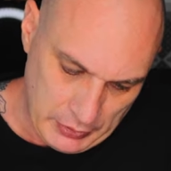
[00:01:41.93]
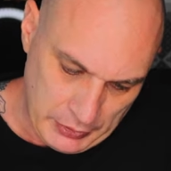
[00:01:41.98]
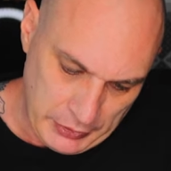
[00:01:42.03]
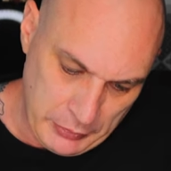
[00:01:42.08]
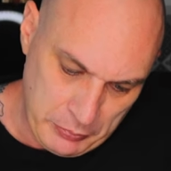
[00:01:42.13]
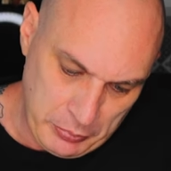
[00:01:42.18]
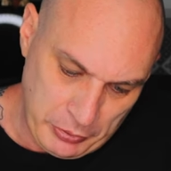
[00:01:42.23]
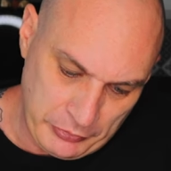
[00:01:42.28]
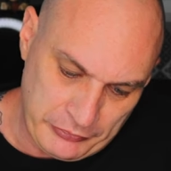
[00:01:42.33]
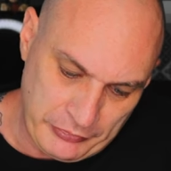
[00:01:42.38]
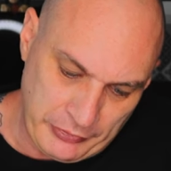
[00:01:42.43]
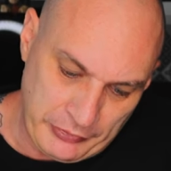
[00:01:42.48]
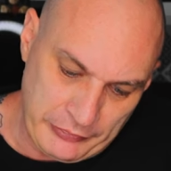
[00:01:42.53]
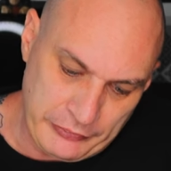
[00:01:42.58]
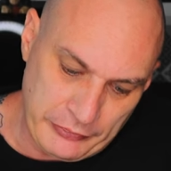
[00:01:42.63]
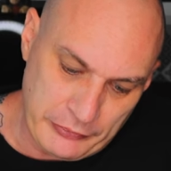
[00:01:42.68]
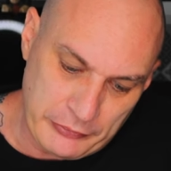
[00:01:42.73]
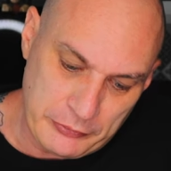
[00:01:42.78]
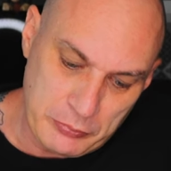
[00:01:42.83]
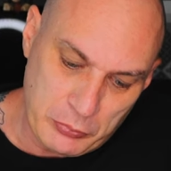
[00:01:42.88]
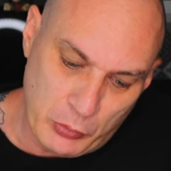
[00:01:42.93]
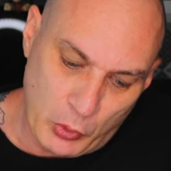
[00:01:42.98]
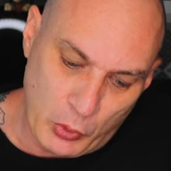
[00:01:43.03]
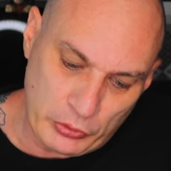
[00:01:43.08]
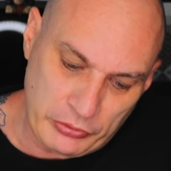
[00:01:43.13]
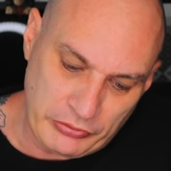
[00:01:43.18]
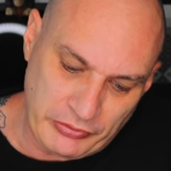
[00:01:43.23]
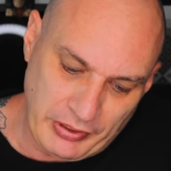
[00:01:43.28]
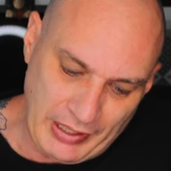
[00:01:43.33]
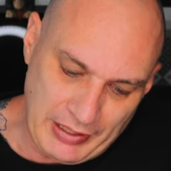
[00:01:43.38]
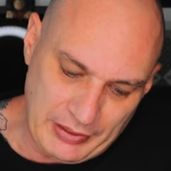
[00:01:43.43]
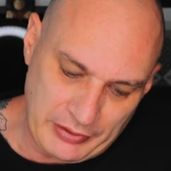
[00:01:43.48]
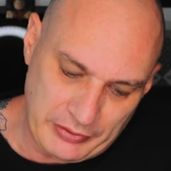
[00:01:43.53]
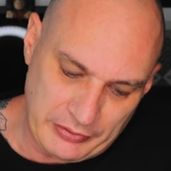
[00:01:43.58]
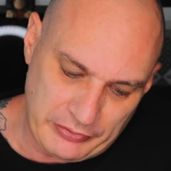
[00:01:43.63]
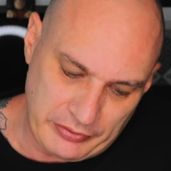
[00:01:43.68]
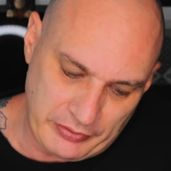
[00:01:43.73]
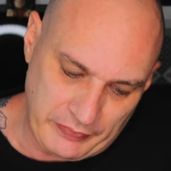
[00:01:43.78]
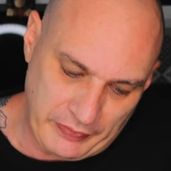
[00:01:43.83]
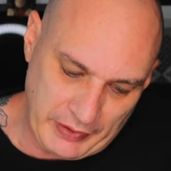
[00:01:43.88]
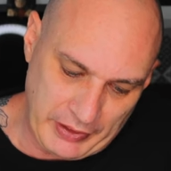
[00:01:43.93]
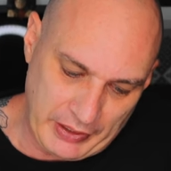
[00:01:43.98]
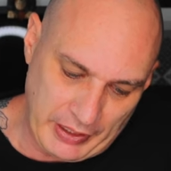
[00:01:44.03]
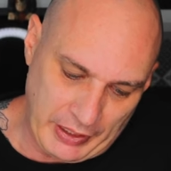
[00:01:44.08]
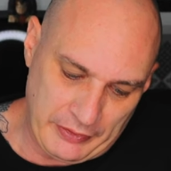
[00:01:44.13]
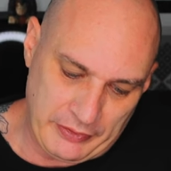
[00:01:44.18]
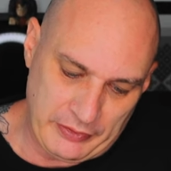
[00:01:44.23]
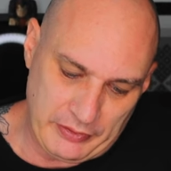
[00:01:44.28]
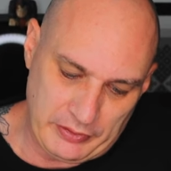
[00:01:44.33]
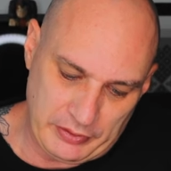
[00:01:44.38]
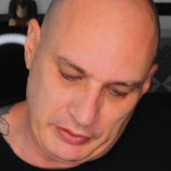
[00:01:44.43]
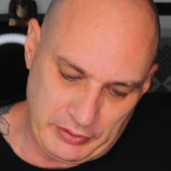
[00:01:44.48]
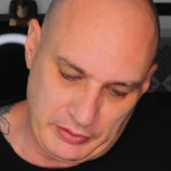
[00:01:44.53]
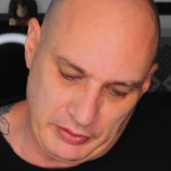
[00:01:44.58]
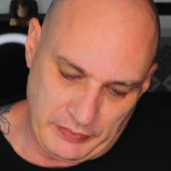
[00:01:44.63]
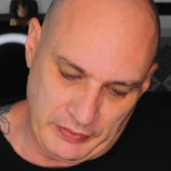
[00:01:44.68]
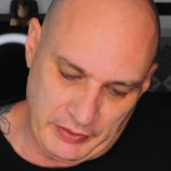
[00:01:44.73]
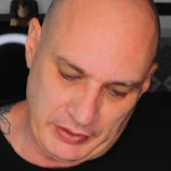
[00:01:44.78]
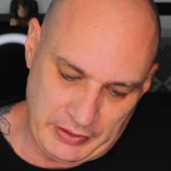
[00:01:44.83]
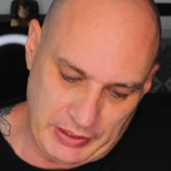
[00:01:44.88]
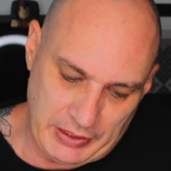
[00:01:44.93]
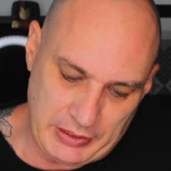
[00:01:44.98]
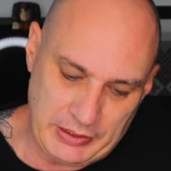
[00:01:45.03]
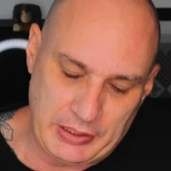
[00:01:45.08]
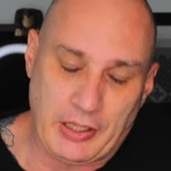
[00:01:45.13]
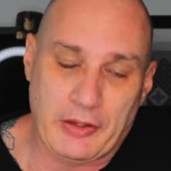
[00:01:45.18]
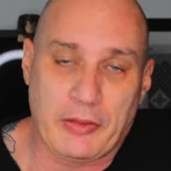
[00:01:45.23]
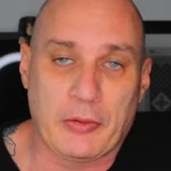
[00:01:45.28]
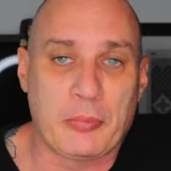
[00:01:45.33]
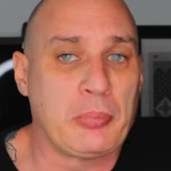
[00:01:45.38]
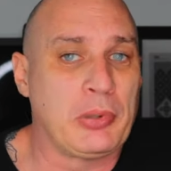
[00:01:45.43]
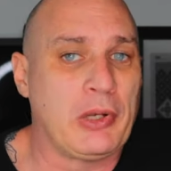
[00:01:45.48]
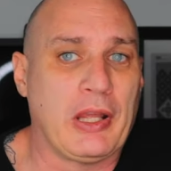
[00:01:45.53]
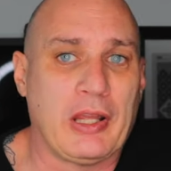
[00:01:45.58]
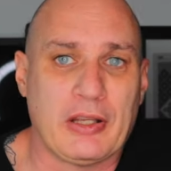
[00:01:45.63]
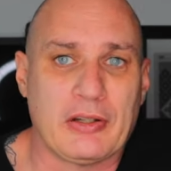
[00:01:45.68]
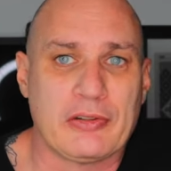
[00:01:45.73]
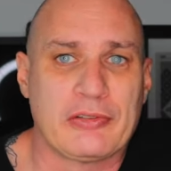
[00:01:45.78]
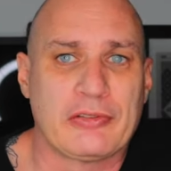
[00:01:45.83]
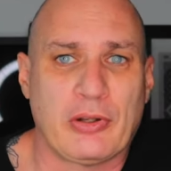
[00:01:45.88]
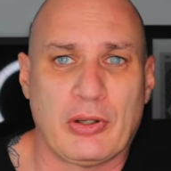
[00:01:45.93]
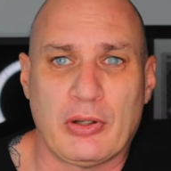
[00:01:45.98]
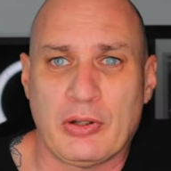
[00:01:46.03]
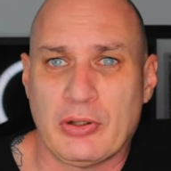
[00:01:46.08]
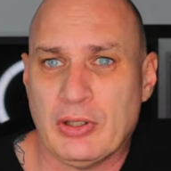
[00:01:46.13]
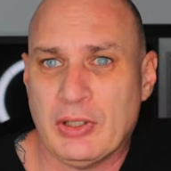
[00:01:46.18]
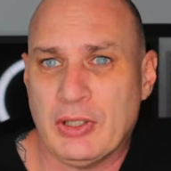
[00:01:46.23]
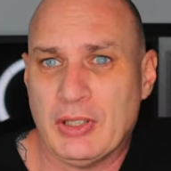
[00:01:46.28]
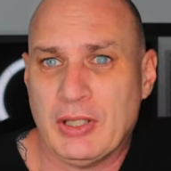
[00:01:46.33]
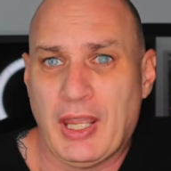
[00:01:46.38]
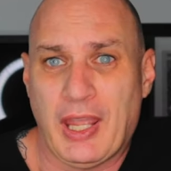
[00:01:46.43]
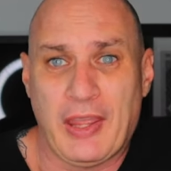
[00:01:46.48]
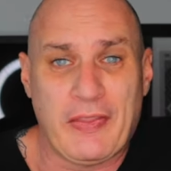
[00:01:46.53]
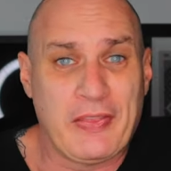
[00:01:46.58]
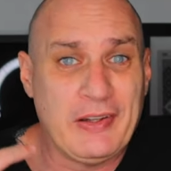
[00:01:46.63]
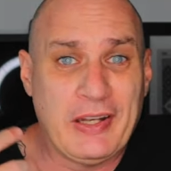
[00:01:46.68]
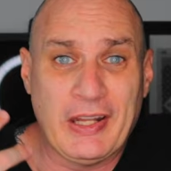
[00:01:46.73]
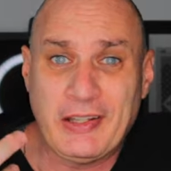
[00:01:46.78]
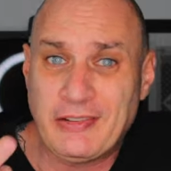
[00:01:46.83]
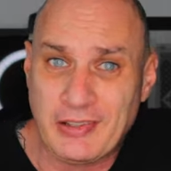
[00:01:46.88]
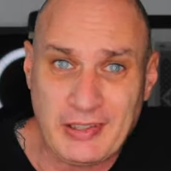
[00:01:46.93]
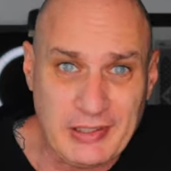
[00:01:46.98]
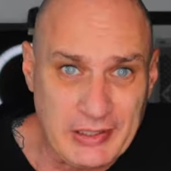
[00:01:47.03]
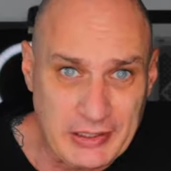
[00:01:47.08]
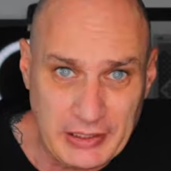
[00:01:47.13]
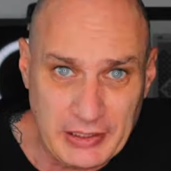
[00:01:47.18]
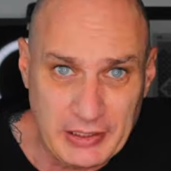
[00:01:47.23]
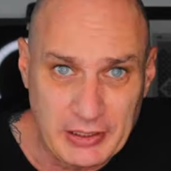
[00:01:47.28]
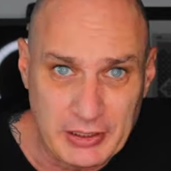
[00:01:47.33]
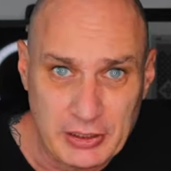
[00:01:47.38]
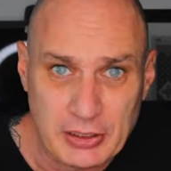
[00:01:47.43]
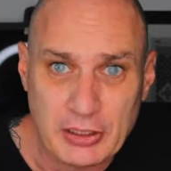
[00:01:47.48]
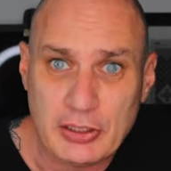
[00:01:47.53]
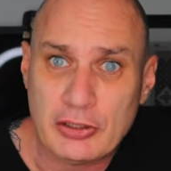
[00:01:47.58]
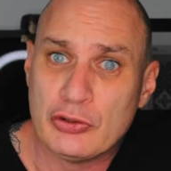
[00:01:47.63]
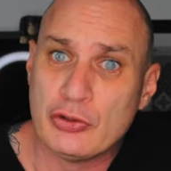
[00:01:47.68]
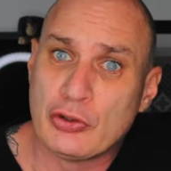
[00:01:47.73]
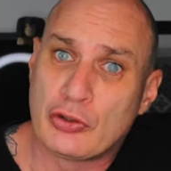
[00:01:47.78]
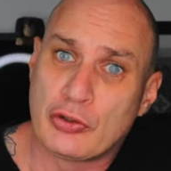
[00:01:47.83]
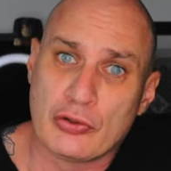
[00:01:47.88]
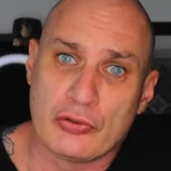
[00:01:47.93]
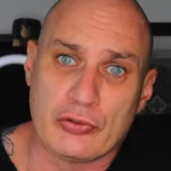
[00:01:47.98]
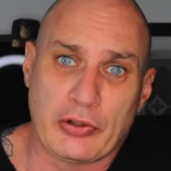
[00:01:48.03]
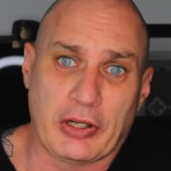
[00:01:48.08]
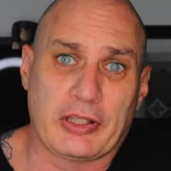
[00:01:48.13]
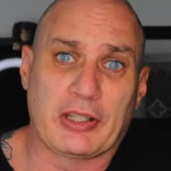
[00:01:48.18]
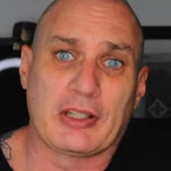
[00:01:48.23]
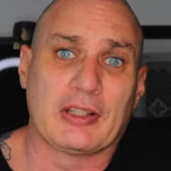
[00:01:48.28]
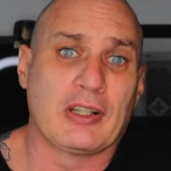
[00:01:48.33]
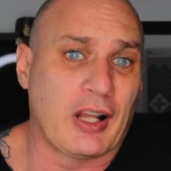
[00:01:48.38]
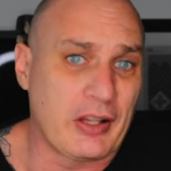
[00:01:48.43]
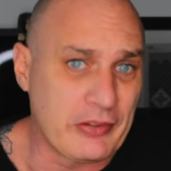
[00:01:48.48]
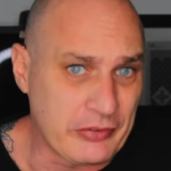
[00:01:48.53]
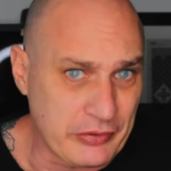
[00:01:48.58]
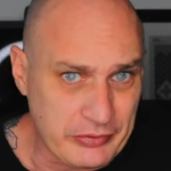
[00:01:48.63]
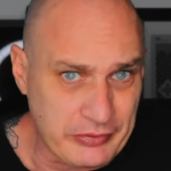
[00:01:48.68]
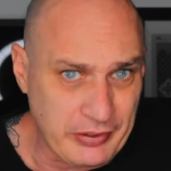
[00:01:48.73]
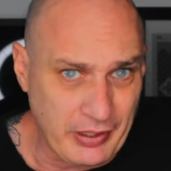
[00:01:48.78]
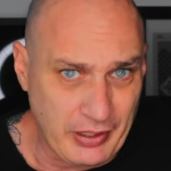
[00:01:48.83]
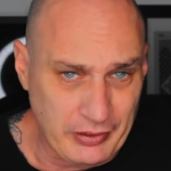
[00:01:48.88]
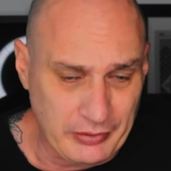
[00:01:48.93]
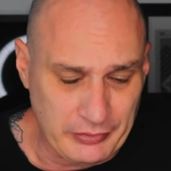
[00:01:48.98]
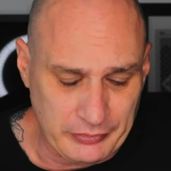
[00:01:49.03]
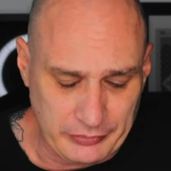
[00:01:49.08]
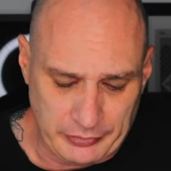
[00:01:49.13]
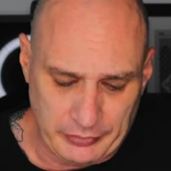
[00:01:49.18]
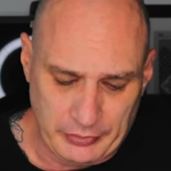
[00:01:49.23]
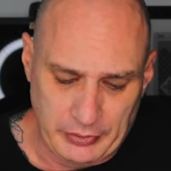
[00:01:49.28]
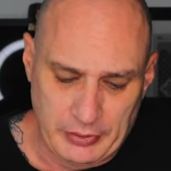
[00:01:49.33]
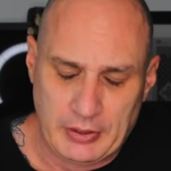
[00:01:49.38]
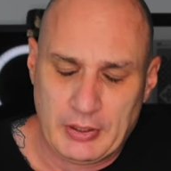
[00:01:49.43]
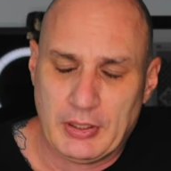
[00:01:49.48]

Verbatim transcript: He possesses more talent than other than any other player. So athletically, you could recognize a talent.